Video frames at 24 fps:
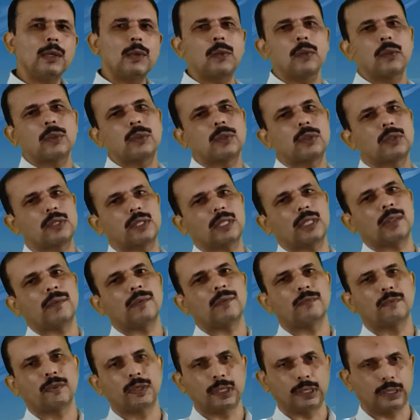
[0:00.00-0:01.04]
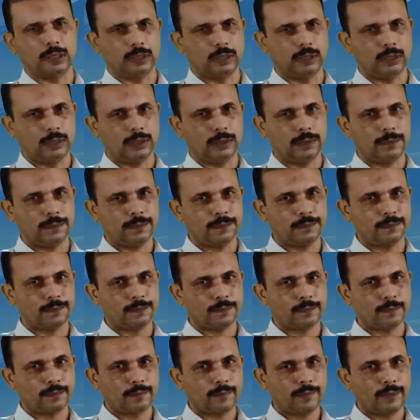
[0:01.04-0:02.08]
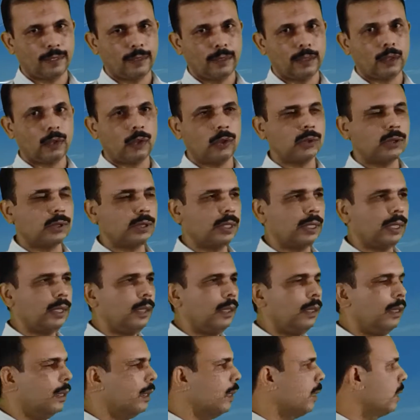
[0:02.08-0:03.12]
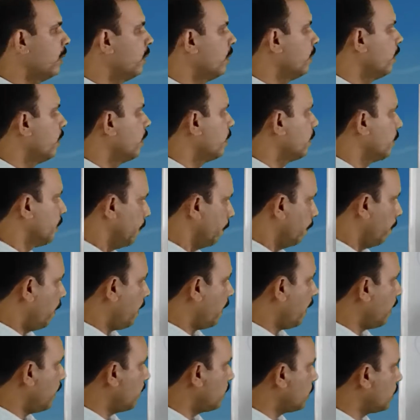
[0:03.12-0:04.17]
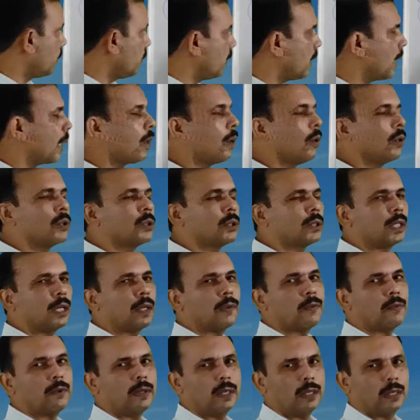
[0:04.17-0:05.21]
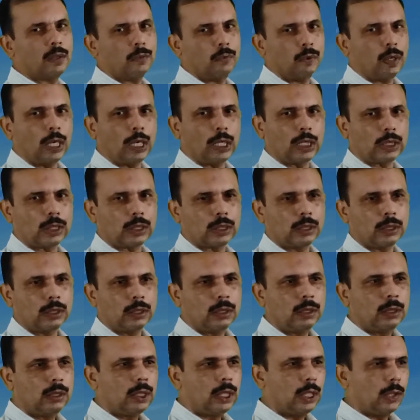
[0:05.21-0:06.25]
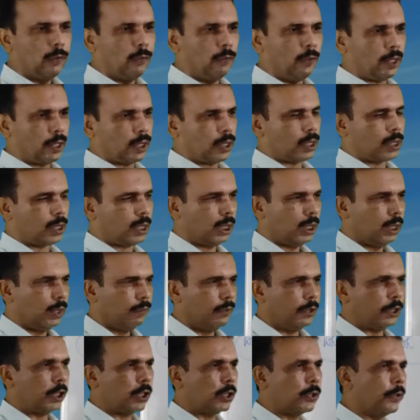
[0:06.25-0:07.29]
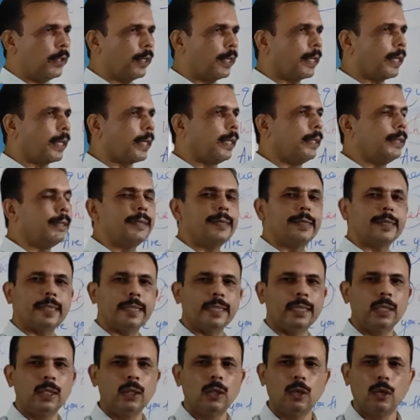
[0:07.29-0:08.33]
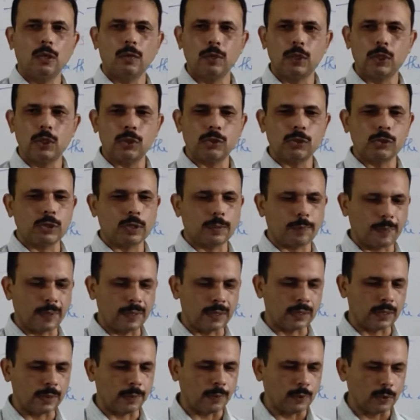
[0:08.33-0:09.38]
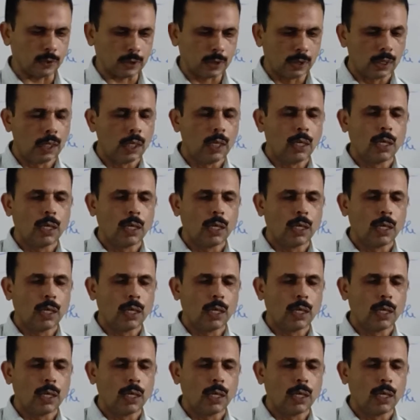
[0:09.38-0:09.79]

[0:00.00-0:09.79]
question word. The question begins with a question word. What, which is your country, or which is your pen. Suppose